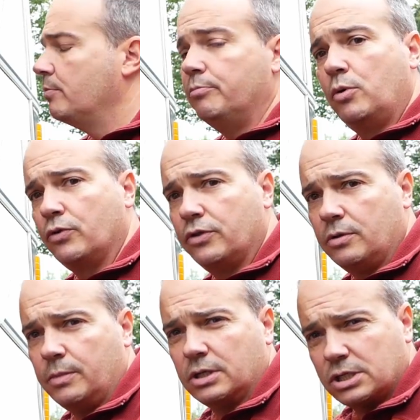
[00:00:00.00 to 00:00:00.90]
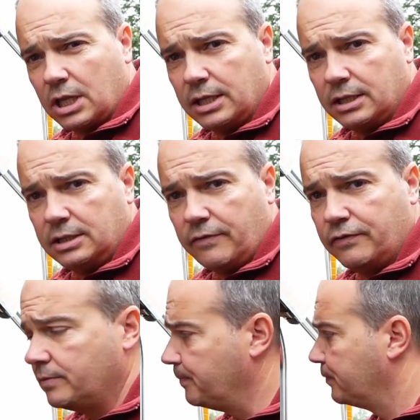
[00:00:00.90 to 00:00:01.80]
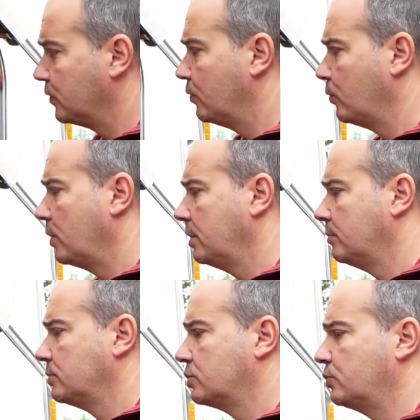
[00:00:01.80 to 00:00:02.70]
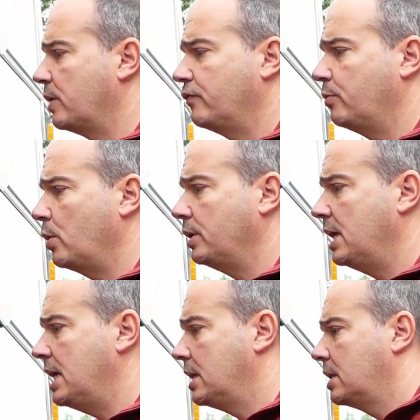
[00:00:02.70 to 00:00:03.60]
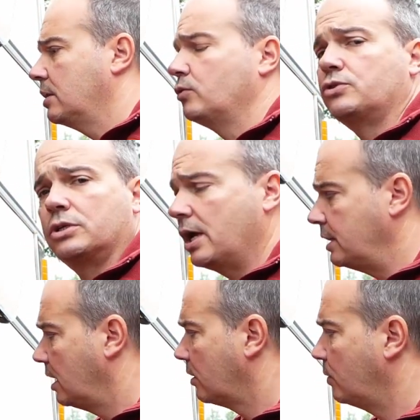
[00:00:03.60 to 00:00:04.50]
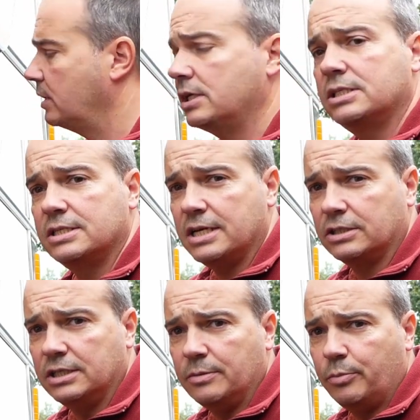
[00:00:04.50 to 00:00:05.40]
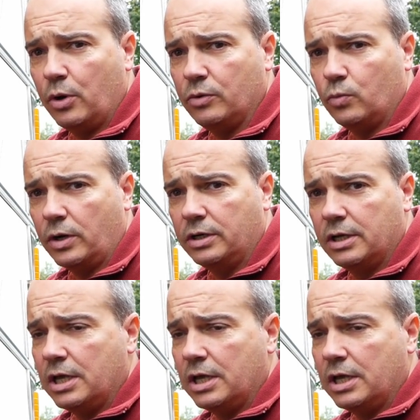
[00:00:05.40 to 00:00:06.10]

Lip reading: Both of them are slightly different. One of them is 12.8 kilos and the other one is 13.1.